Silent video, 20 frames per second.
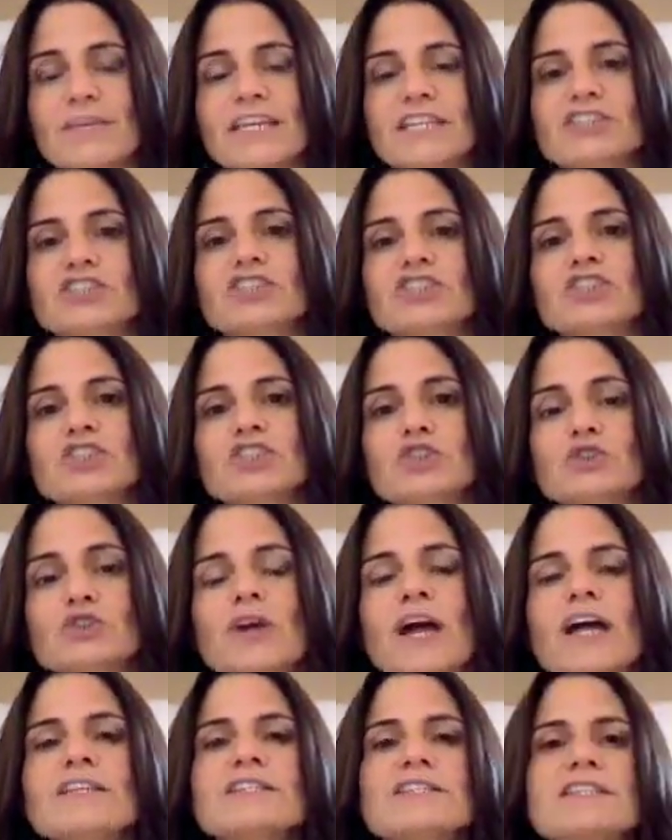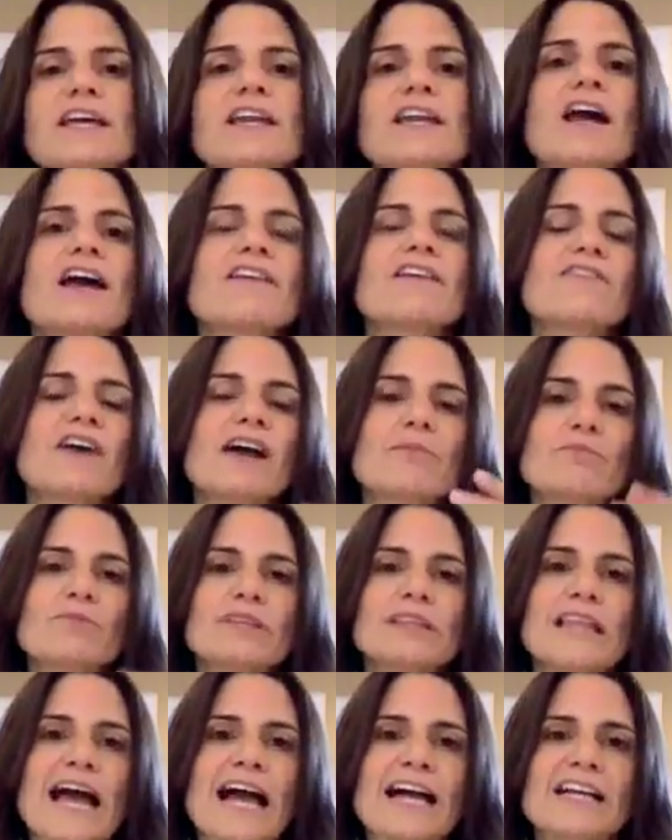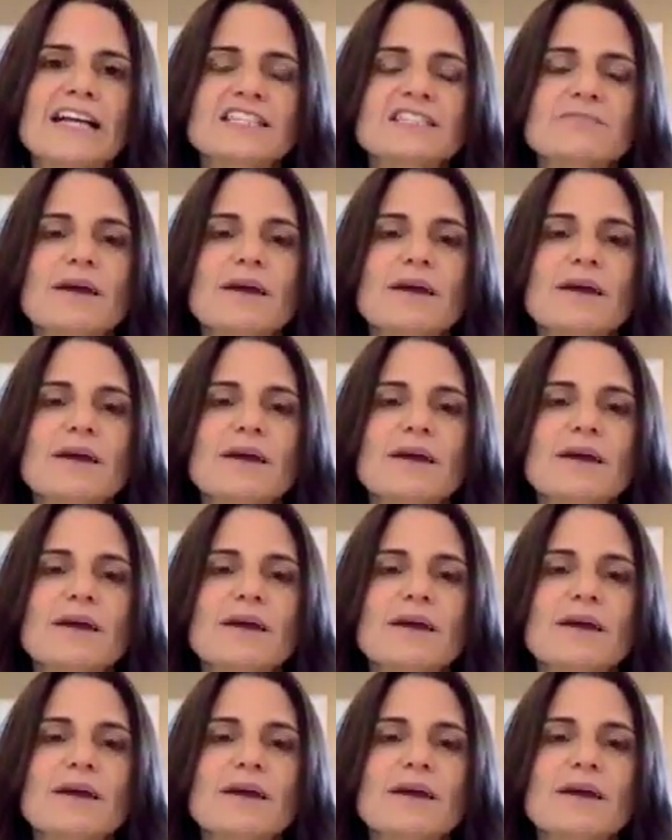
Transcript: and just trust that if I'm relaxed